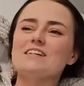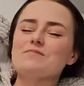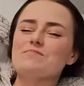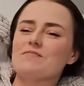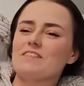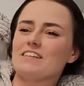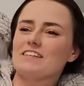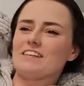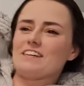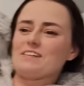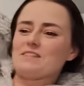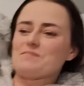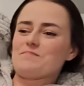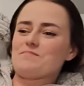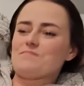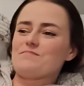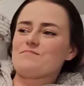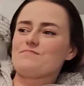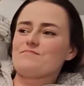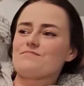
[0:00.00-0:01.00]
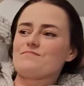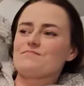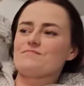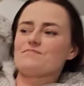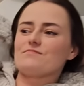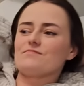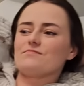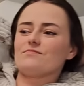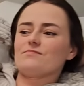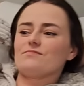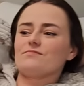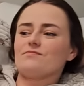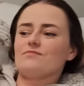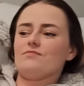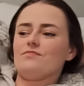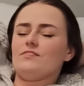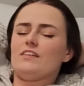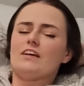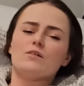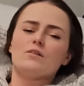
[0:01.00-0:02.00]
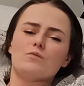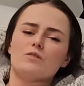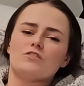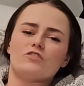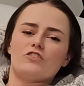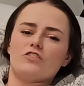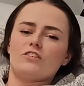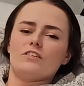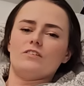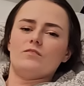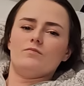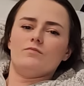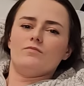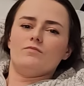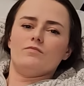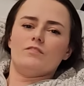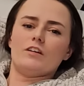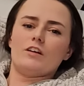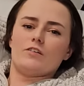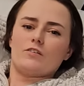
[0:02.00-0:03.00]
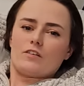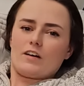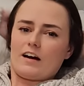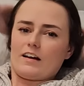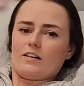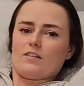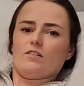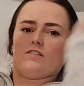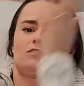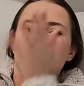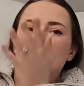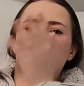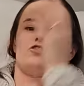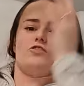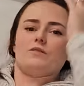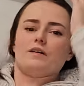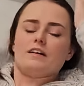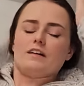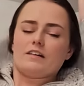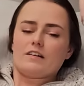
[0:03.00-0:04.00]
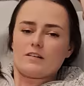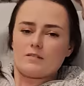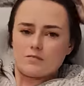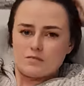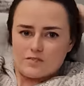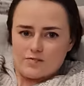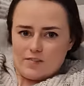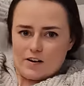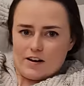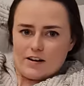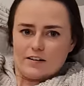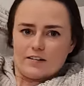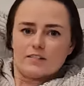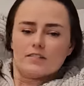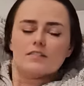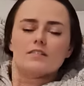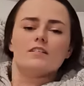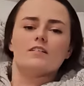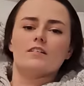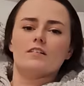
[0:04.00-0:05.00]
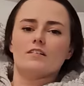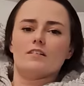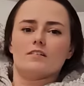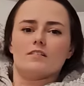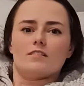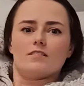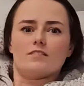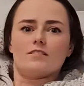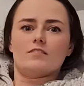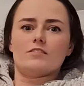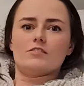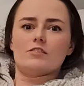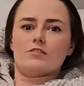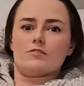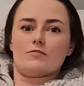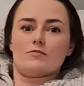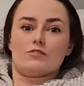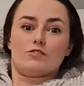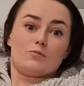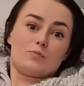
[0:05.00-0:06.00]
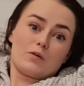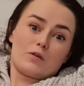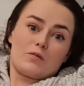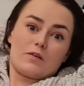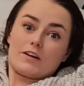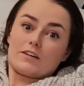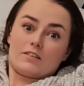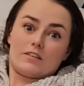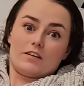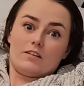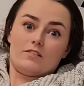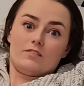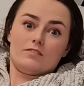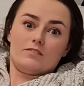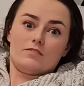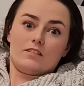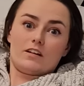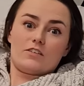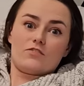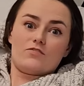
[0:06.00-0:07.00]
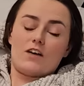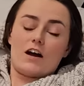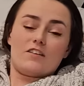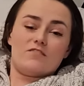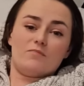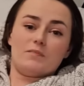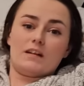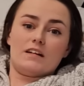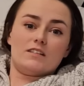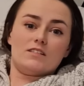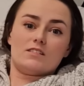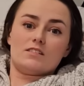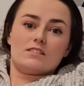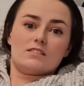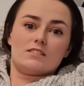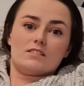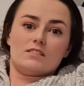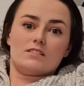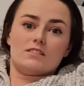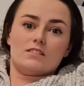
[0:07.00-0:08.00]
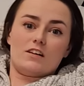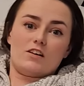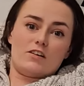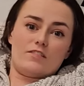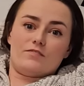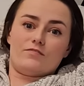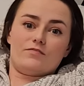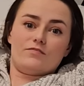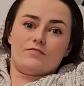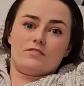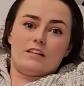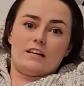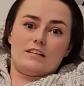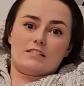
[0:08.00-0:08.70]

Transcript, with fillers: but um, yeah. Once she, you know, got it all situated, it was fine. So super quick though, like five. I was. That was faster than I thought.